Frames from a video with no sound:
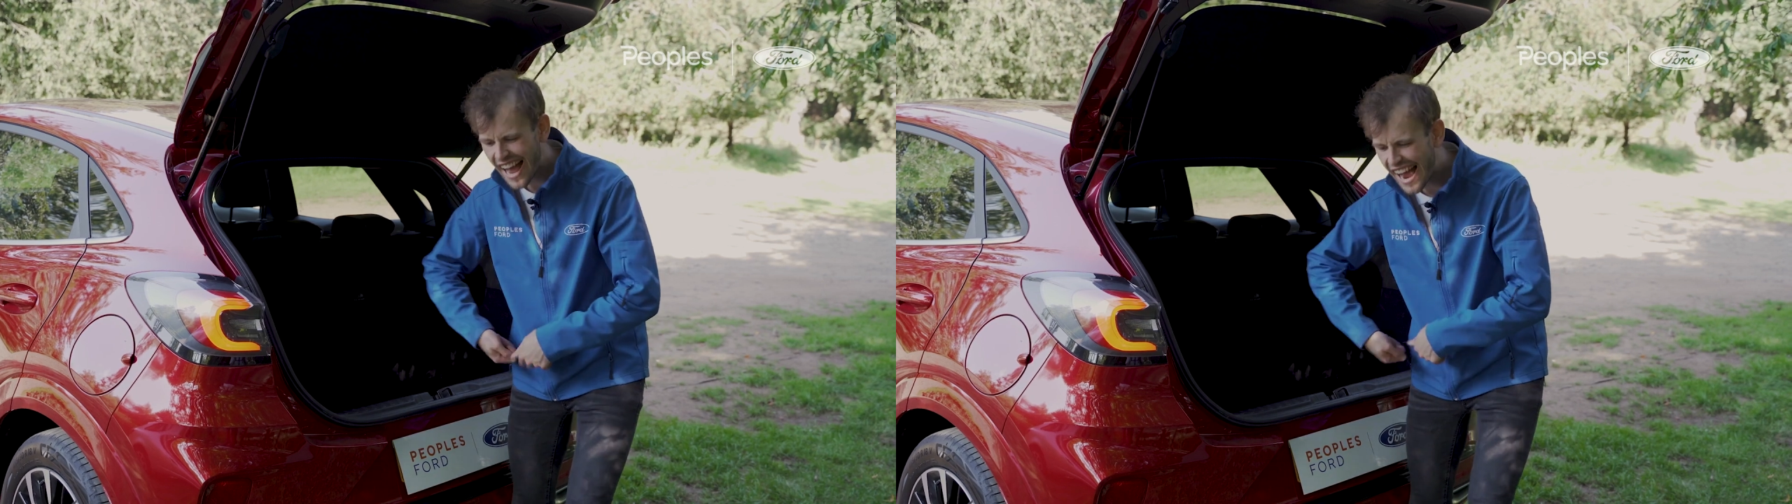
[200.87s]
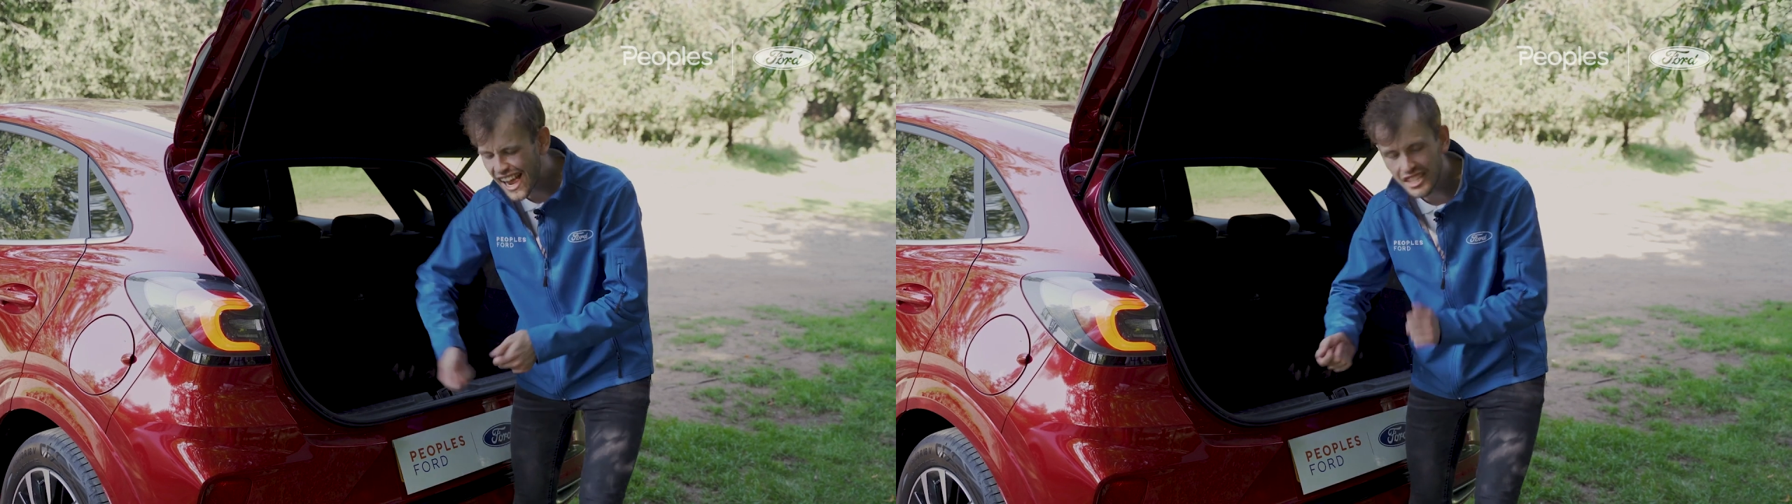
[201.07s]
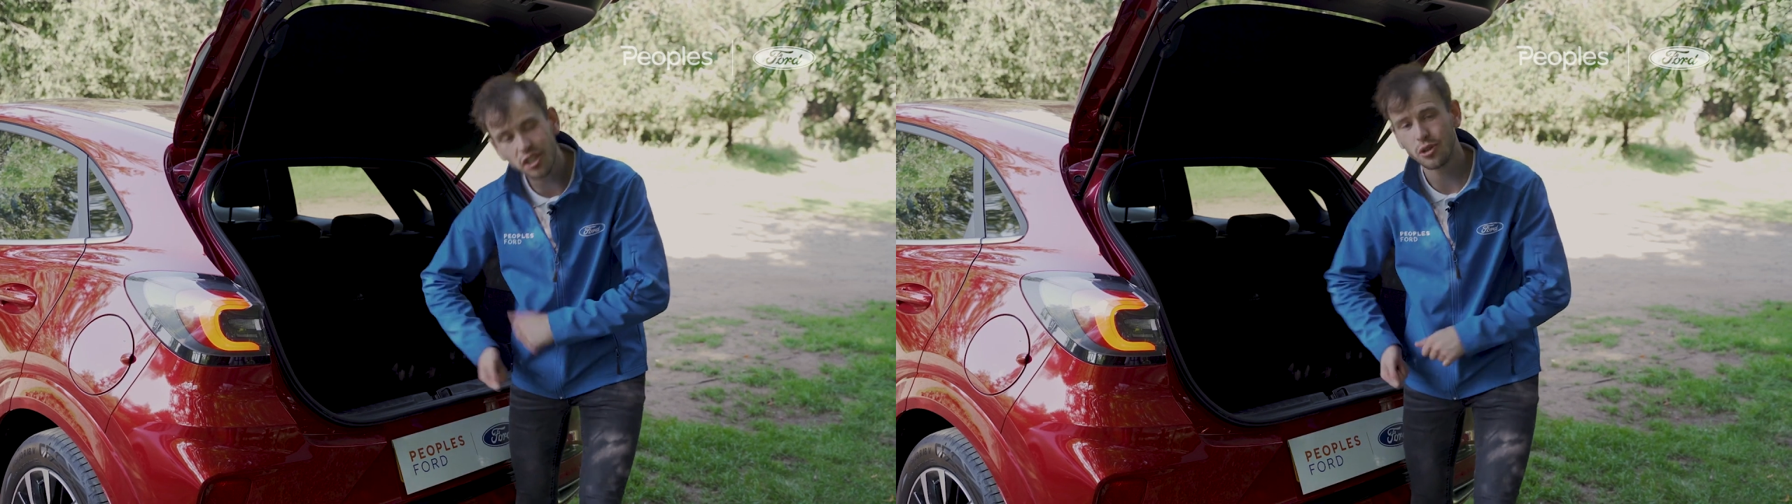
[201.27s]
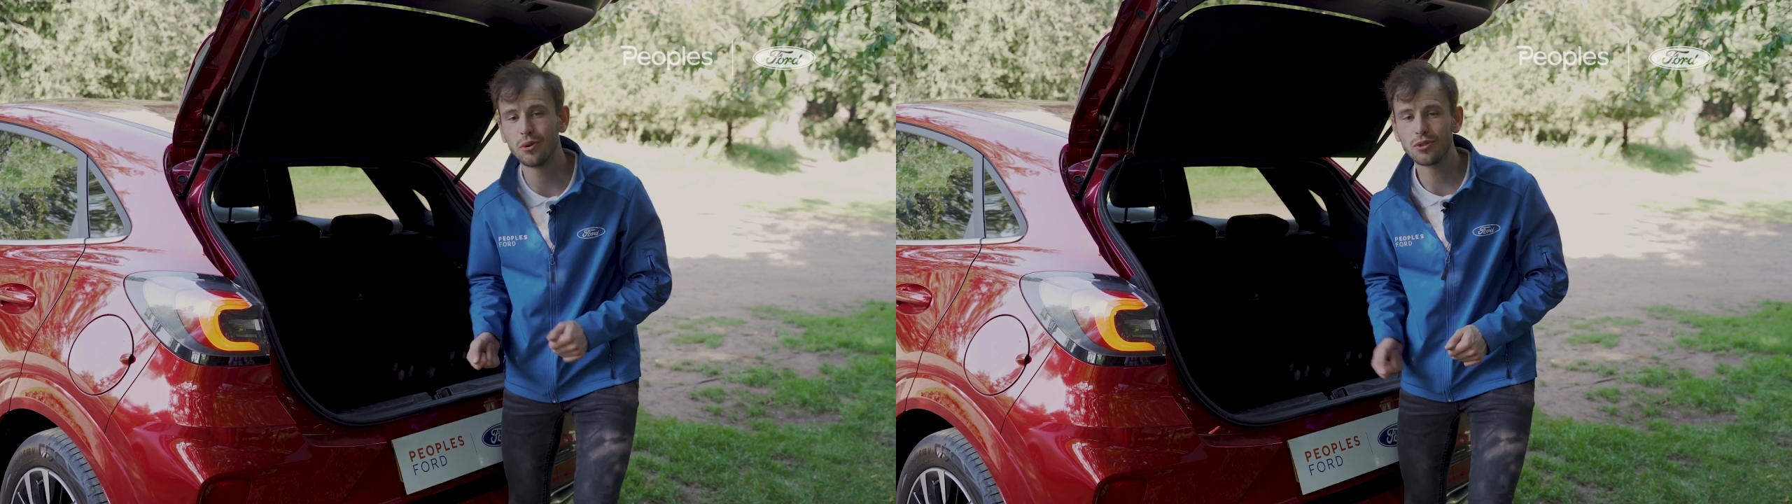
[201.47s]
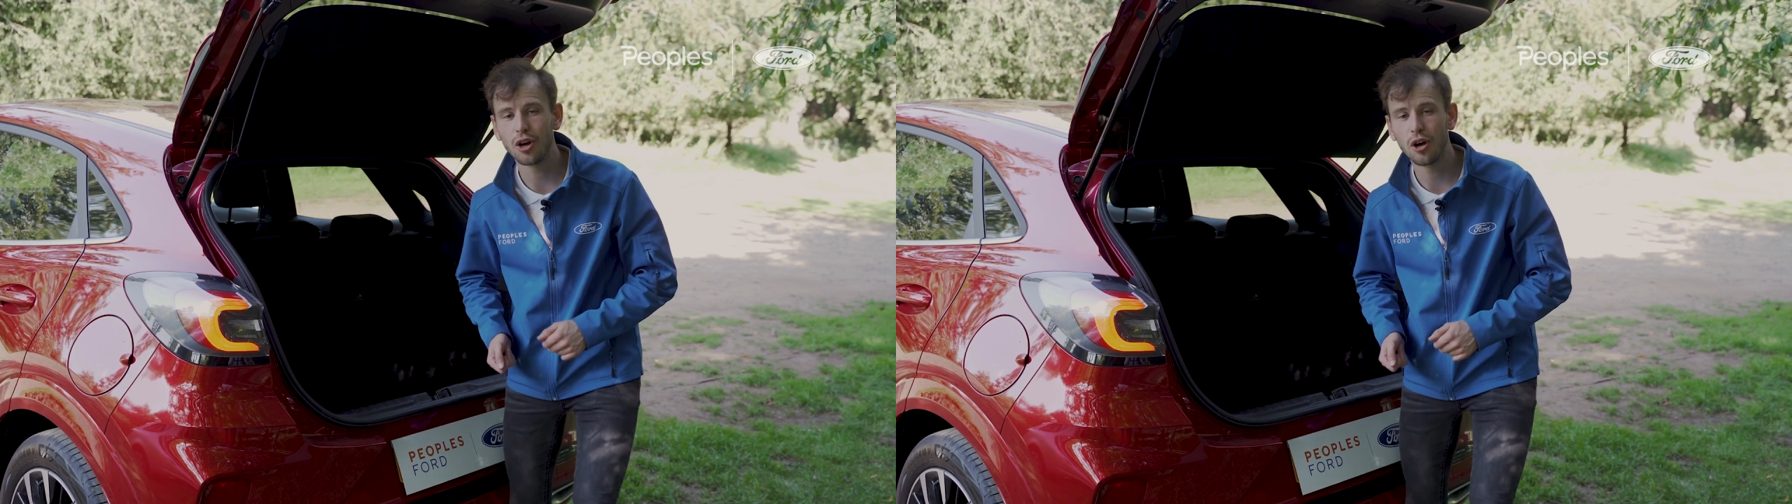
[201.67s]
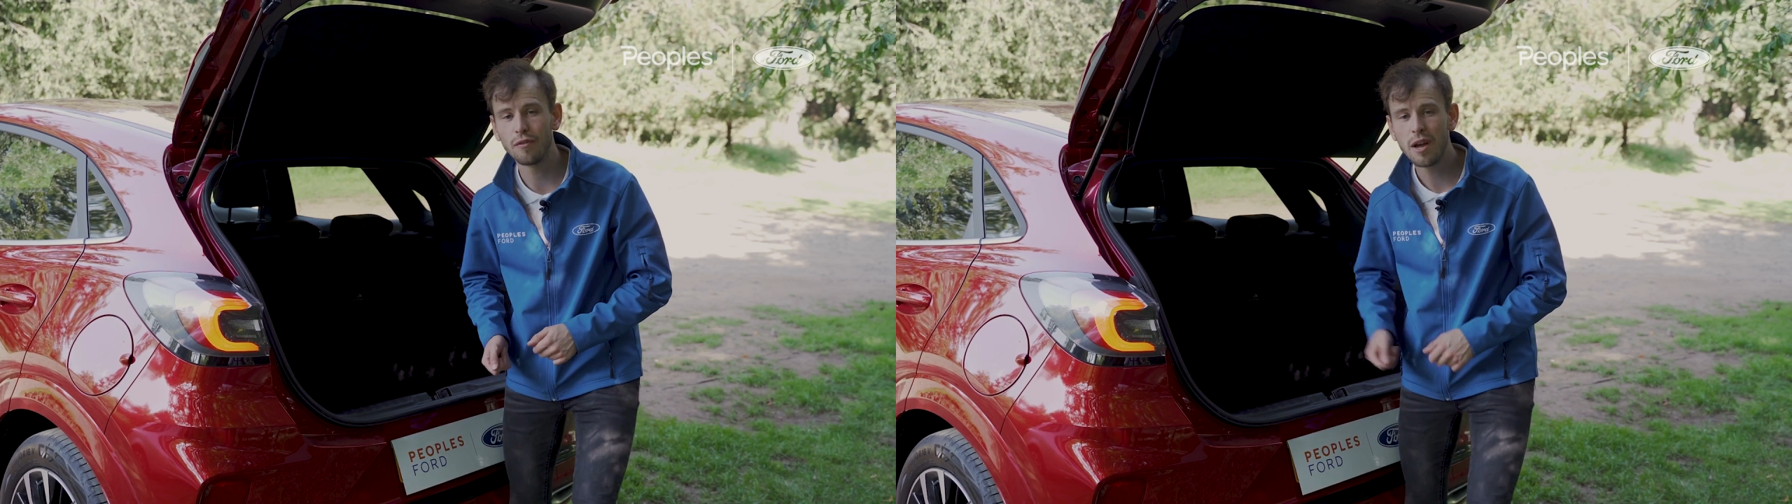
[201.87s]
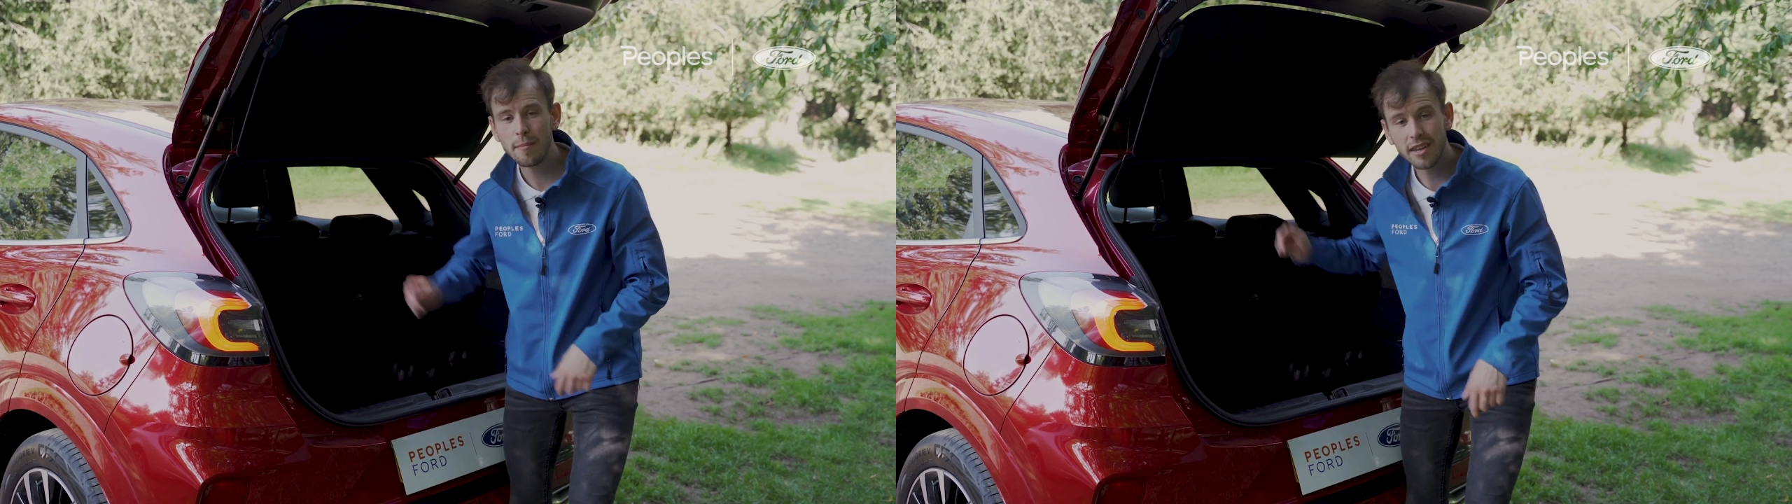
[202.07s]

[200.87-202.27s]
and you can hose it off